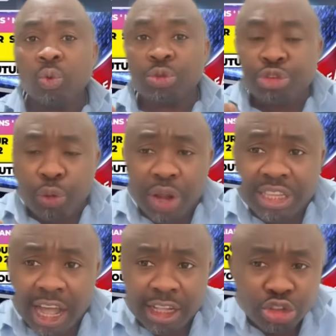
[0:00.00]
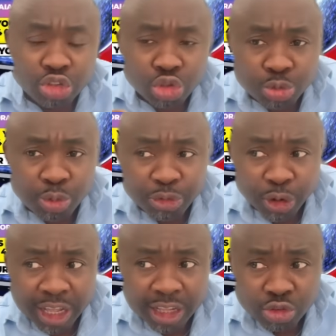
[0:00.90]
During that before
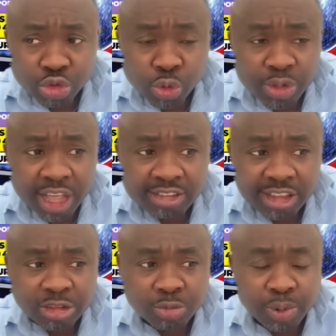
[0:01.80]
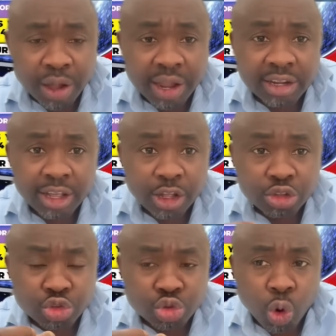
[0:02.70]
that 2 years expired,
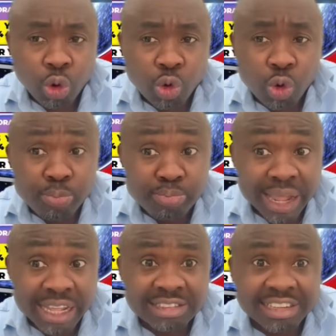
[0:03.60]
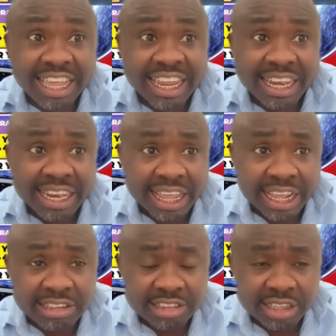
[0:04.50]
Tolu met a
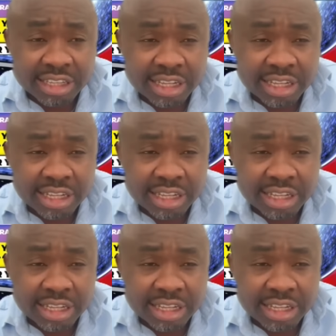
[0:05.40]
lady.